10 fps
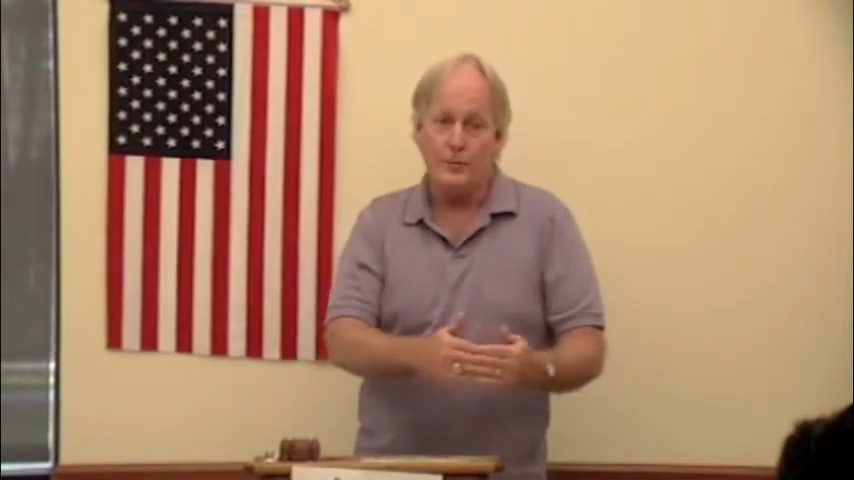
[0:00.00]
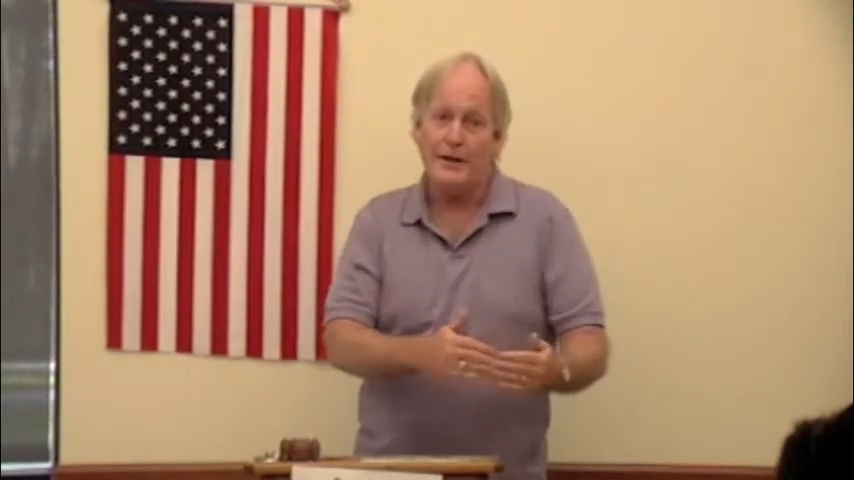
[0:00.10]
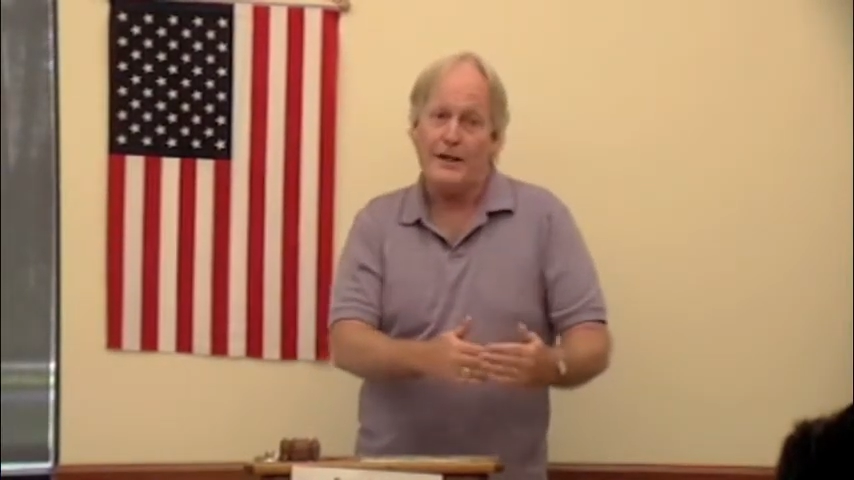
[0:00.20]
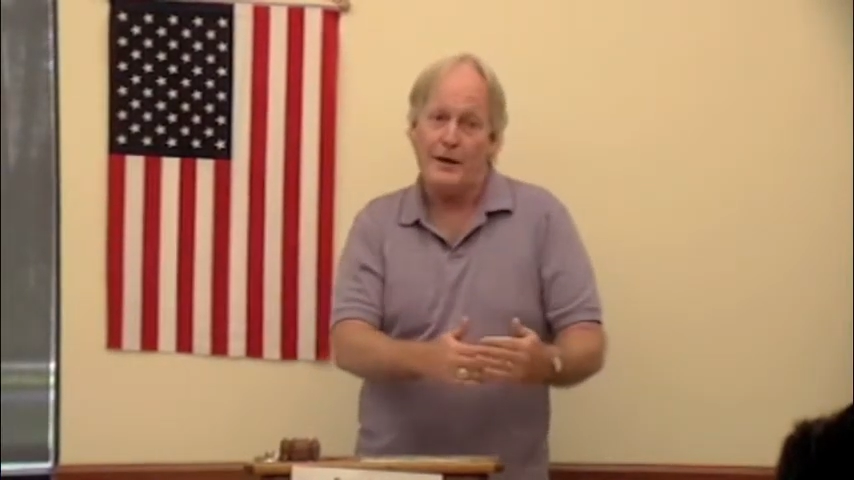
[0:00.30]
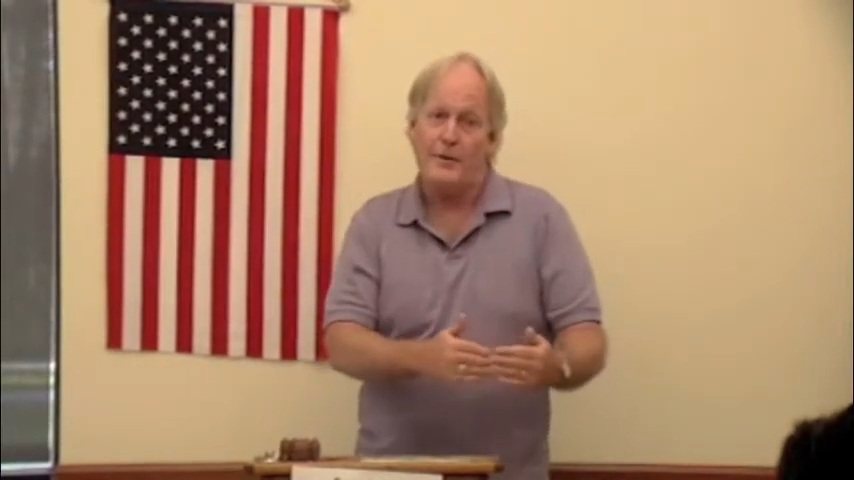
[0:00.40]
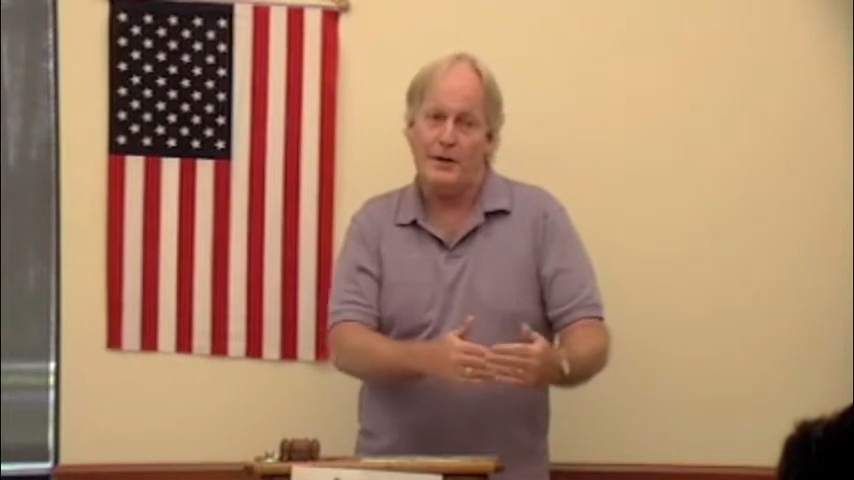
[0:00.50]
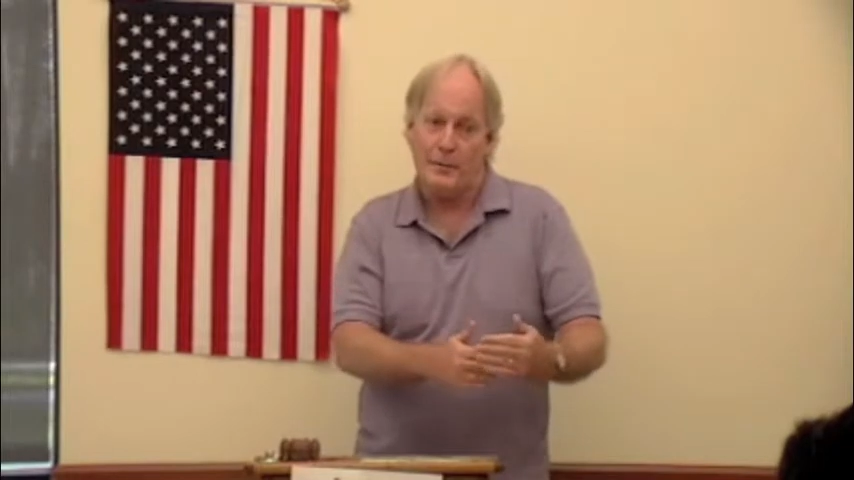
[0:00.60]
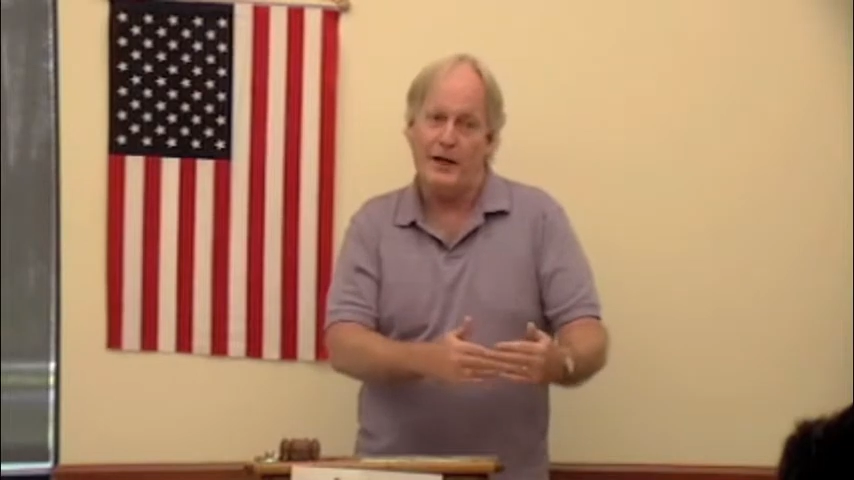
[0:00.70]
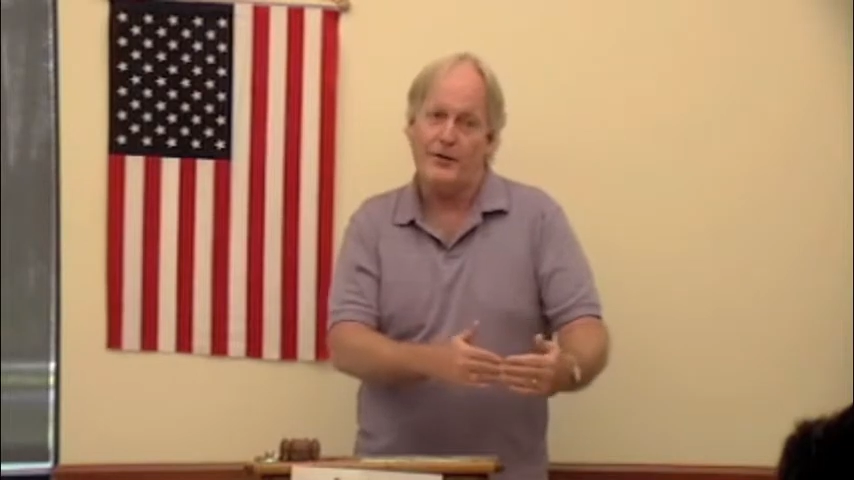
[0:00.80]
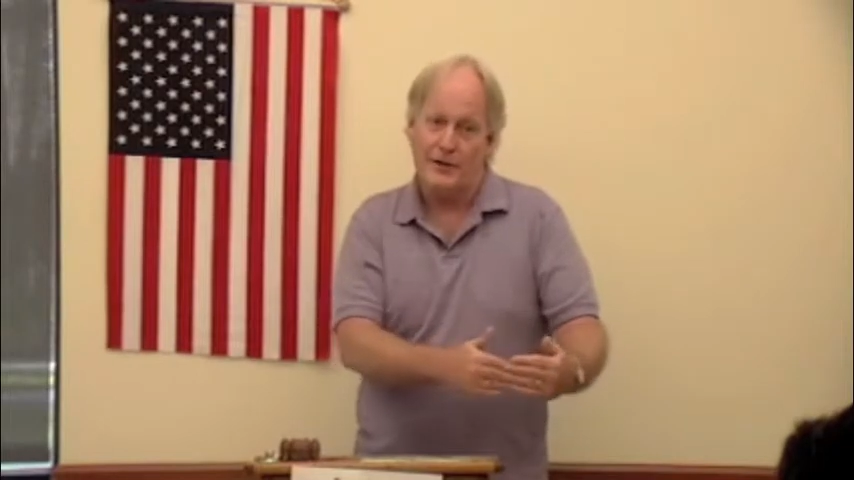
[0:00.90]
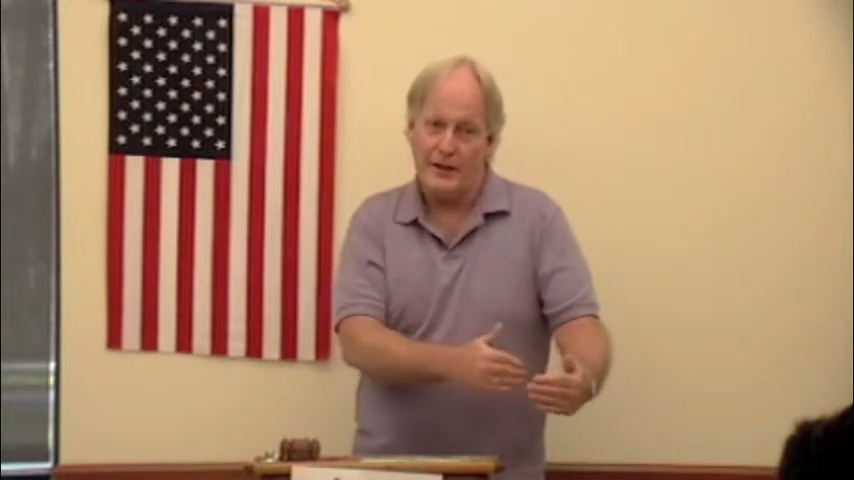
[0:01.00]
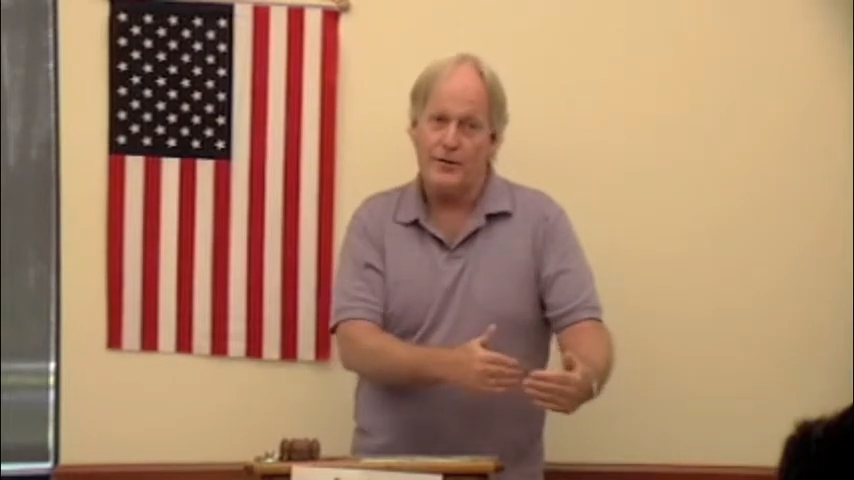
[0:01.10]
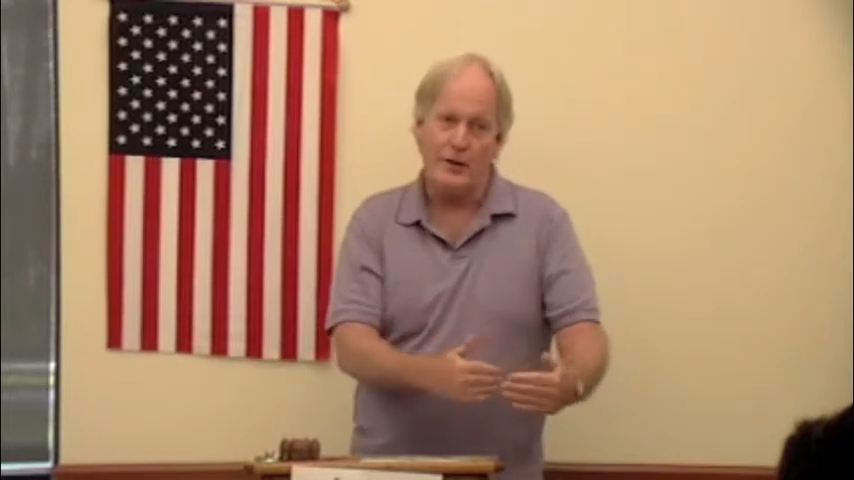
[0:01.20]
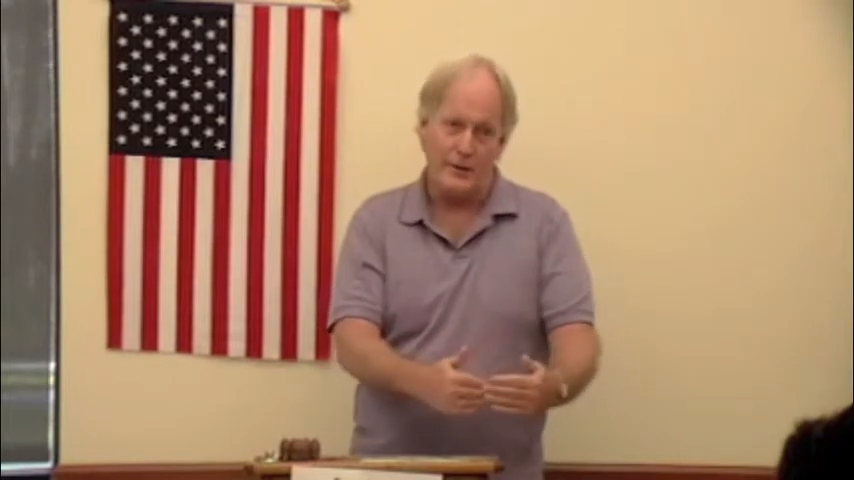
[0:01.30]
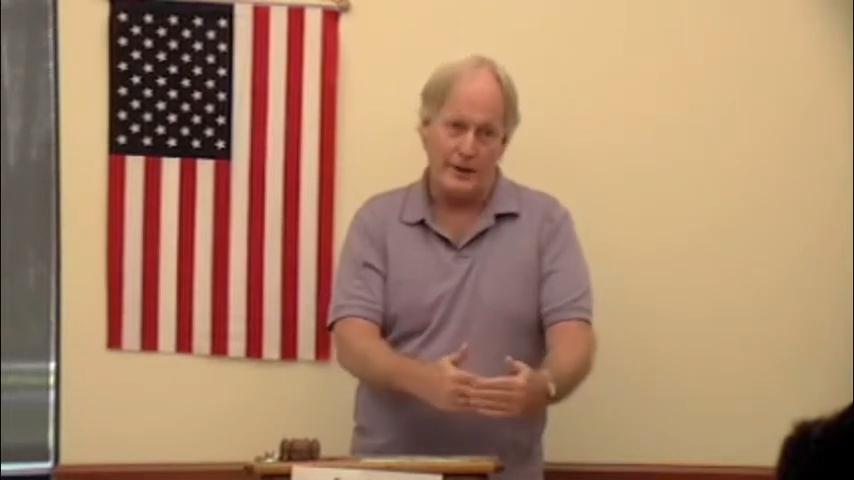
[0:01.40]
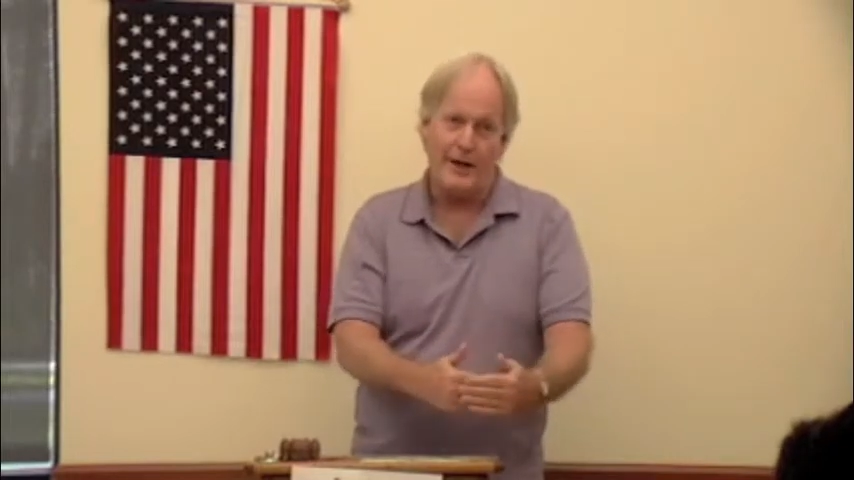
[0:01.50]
you became a minor hero in